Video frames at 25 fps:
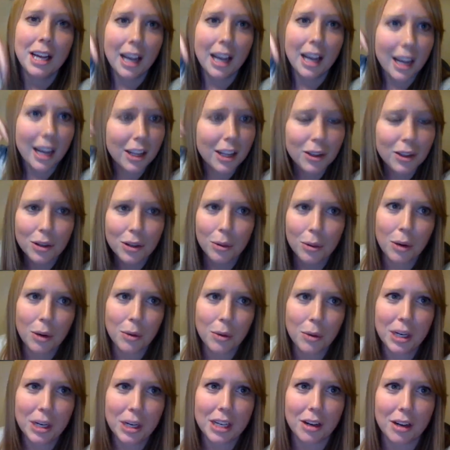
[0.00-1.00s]
And look where we
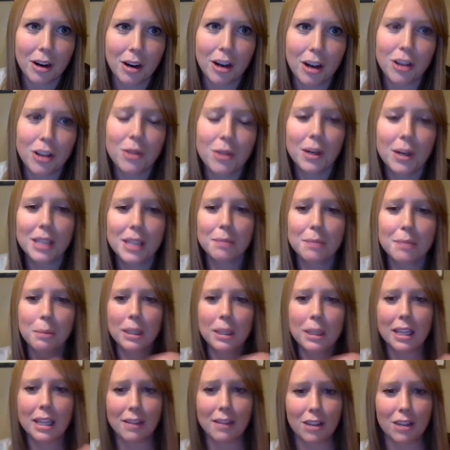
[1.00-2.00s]
are. You guys,
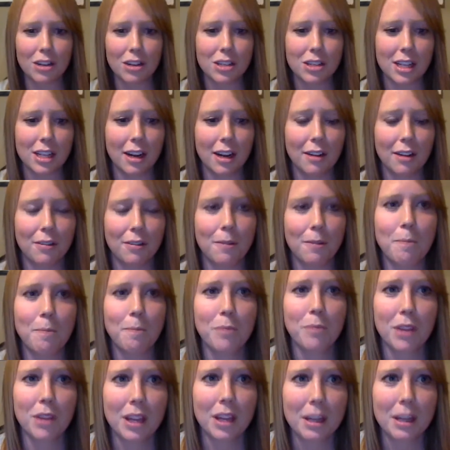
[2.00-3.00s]
believe in yourself.
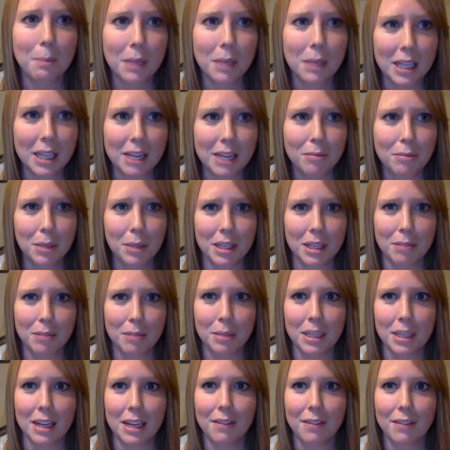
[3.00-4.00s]
Believe, believe,
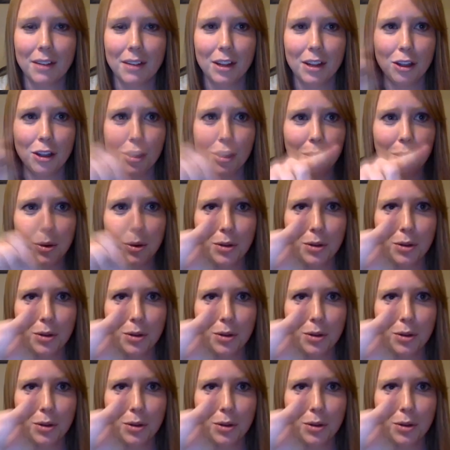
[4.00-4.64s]
believe. You